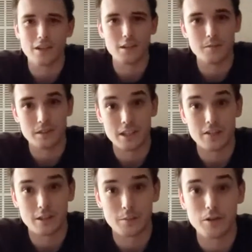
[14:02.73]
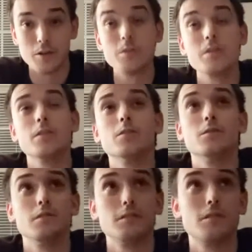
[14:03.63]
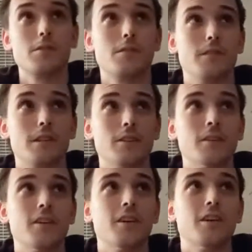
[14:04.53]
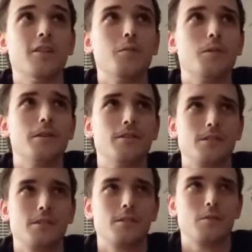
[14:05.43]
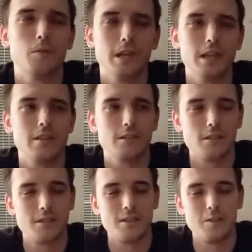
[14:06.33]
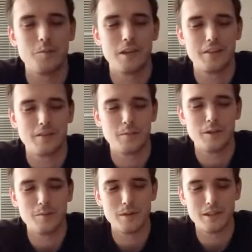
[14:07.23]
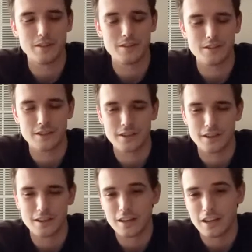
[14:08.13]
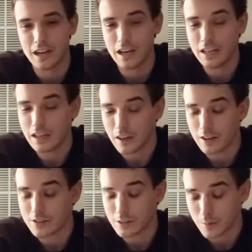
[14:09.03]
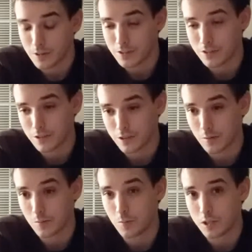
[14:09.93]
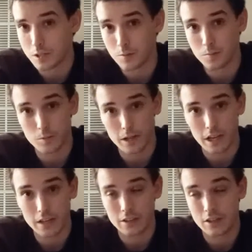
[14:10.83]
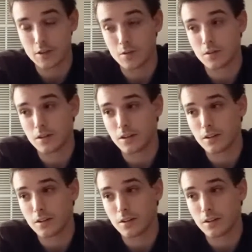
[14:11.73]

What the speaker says: The Incredible Hulk over the first Avenger was quite a decision to make for me because I honestly wasn't sure which way I should go.